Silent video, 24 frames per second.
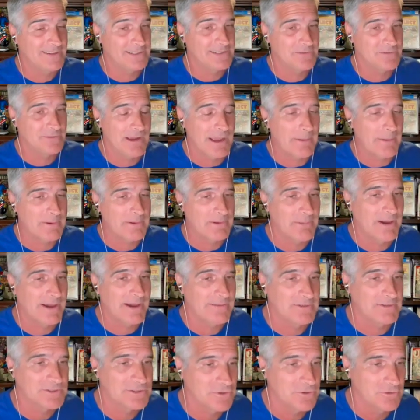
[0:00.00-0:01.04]
He's grabbing him by
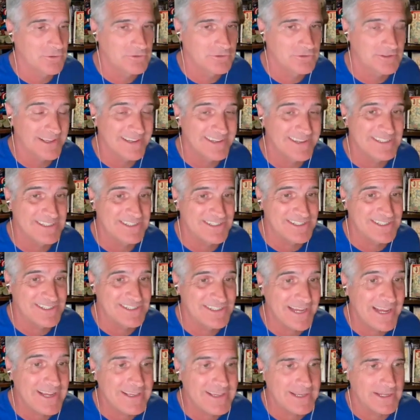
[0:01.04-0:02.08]
the shoulders like he's
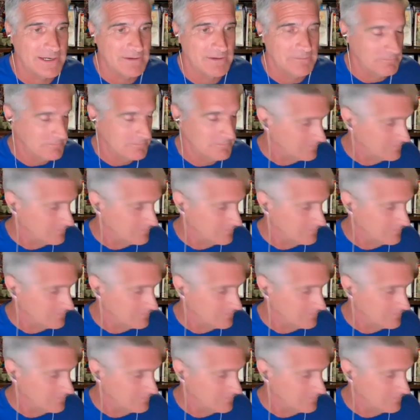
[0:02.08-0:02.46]
shaking him.